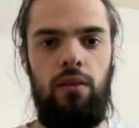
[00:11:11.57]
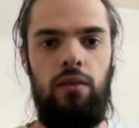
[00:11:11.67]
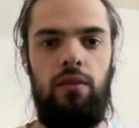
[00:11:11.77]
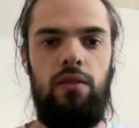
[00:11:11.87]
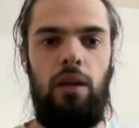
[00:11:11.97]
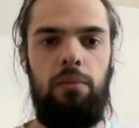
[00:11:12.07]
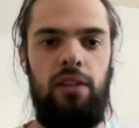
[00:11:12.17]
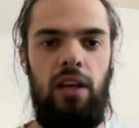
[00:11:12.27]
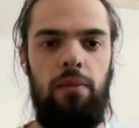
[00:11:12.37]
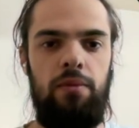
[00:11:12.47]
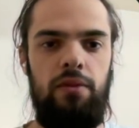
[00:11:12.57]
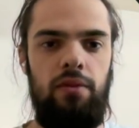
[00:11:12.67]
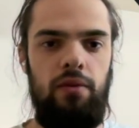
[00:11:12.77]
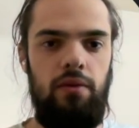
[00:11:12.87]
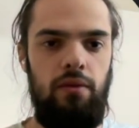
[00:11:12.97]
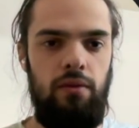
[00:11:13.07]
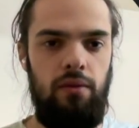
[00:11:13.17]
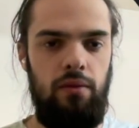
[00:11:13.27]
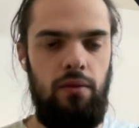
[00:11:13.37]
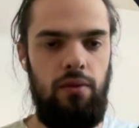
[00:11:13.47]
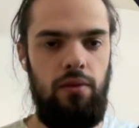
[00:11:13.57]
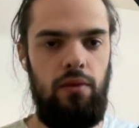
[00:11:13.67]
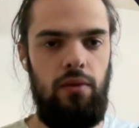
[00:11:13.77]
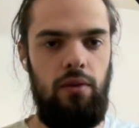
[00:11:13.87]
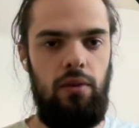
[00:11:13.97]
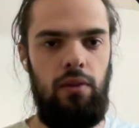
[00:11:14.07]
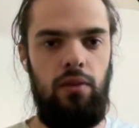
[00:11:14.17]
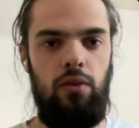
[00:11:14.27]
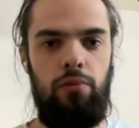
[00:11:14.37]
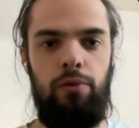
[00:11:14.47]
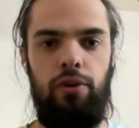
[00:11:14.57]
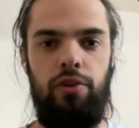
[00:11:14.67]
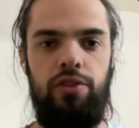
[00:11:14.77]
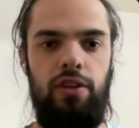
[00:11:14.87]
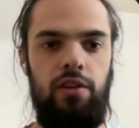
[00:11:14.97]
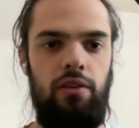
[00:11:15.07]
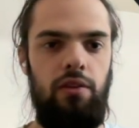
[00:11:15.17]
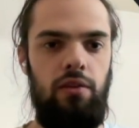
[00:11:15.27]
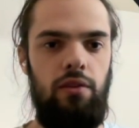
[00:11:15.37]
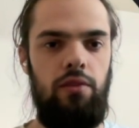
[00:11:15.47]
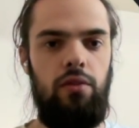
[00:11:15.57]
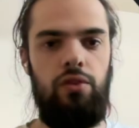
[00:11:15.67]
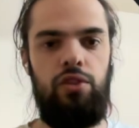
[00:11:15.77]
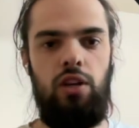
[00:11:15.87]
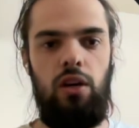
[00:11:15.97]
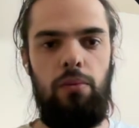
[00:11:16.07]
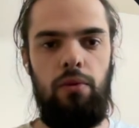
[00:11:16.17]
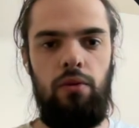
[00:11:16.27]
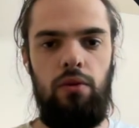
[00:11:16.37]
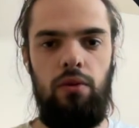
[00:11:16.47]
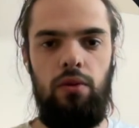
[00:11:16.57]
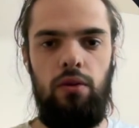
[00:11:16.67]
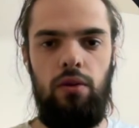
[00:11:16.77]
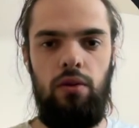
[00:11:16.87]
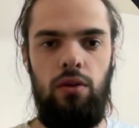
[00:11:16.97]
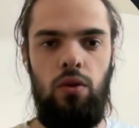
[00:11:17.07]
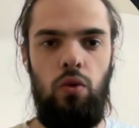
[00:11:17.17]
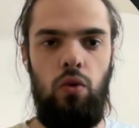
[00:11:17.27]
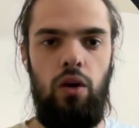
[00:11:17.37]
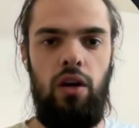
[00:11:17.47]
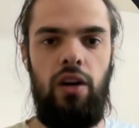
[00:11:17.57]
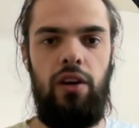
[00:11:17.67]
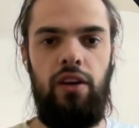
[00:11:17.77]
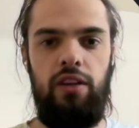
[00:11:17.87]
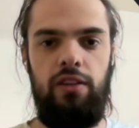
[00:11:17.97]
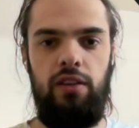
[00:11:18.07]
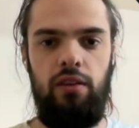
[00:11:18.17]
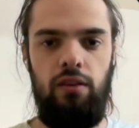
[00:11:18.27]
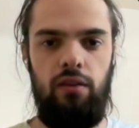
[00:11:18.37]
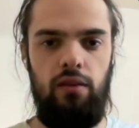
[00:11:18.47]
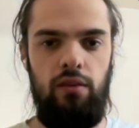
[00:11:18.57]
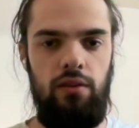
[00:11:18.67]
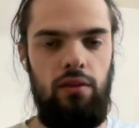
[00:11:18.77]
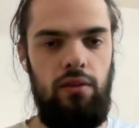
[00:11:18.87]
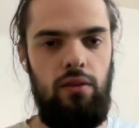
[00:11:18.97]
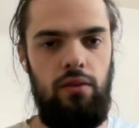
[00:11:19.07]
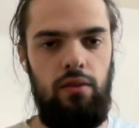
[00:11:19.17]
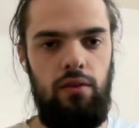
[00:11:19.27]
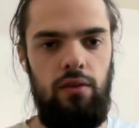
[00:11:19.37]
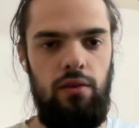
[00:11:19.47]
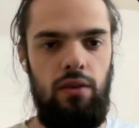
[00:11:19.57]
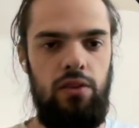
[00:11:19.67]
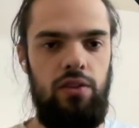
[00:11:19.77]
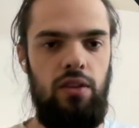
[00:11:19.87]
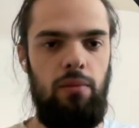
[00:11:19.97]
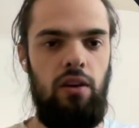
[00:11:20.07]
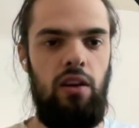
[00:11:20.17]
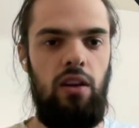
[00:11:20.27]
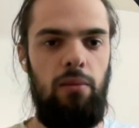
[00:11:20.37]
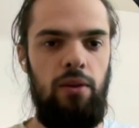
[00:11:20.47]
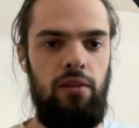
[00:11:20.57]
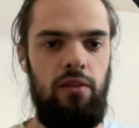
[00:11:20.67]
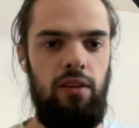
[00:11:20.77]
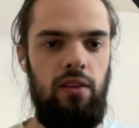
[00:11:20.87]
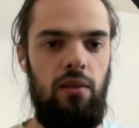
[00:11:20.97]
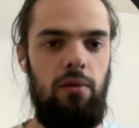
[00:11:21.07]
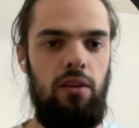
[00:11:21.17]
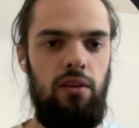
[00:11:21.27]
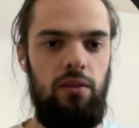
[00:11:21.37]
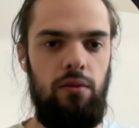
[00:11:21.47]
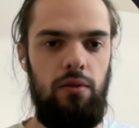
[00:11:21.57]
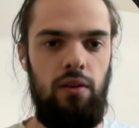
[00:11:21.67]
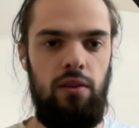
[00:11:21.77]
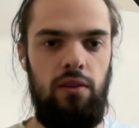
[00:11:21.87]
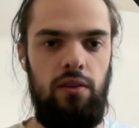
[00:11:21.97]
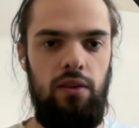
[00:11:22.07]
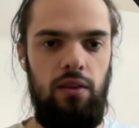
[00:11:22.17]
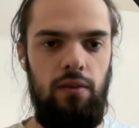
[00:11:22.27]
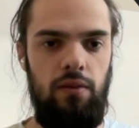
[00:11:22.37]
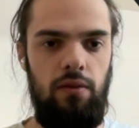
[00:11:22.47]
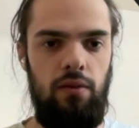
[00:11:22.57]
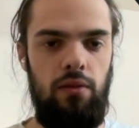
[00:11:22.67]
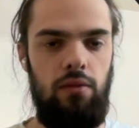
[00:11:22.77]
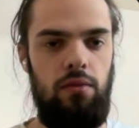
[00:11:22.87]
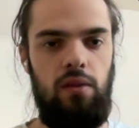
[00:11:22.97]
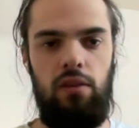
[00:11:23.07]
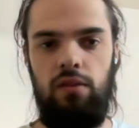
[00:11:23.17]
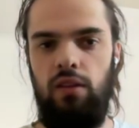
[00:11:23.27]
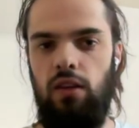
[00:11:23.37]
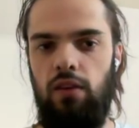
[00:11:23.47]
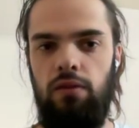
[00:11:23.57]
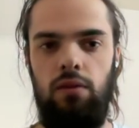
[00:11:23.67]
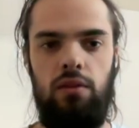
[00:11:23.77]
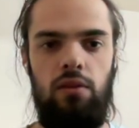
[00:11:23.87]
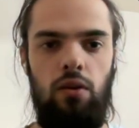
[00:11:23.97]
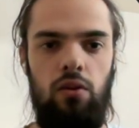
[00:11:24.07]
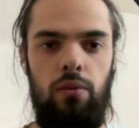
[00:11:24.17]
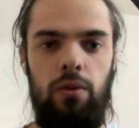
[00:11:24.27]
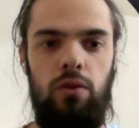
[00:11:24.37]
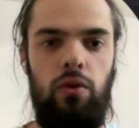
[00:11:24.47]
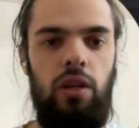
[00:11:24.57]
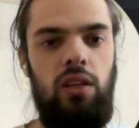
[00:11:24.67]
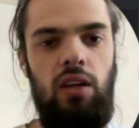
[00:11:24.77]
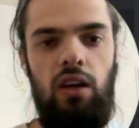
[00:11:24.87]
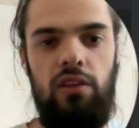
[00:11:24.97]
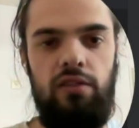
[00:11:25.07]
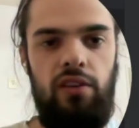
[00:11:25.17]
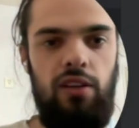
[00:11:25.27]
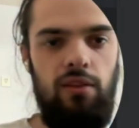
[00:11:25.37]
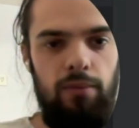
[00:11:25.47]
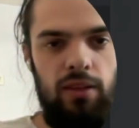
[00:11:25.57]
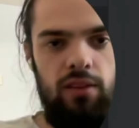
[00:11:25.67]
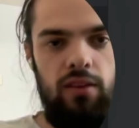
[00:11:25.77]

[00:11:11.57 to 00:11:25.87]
Sometimes in your project, in your job, you are adding HTML element dynamically to the div, to the document, to any other element.